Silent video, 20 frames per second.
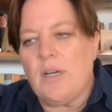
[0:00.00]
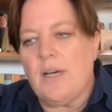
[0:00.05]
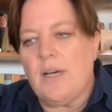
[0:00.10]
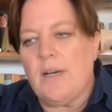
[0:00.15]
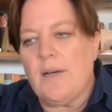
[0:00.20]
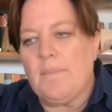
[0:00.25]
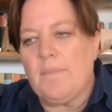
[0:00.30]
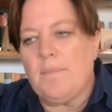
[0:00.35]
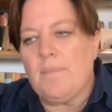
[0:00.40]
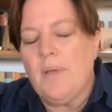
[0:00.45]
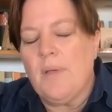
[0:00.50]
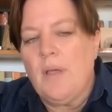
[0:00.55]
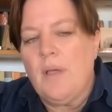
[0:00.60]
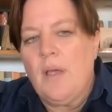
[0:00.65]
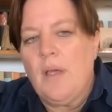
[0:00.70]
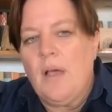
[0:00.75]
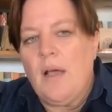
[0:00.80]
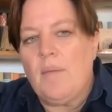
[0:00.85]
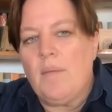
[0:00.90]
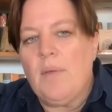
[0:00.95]

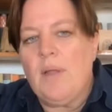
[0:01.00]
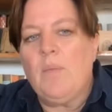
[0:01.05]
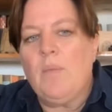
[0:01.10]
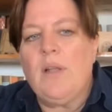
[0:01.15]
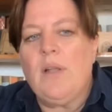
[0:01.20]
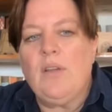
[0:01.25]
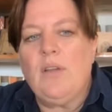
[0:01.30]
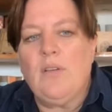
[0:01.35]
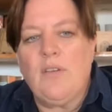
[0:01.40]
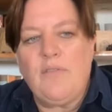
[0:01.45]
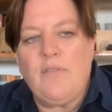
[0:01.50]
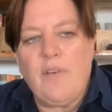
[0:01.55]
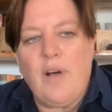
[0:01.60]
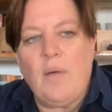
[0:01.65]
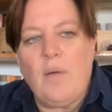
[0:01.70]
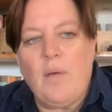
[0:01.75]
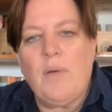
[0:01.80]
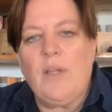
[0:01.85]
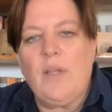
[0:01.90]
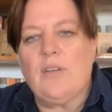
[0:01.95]
When you're a
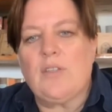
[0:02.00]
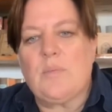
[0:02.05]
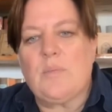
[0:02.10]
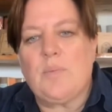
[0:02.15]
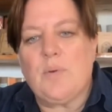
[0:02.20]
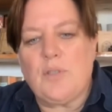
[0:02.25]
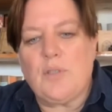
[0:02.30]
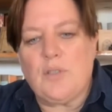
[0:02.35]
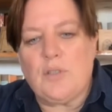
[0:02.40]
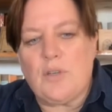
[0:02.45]
farmer, you support your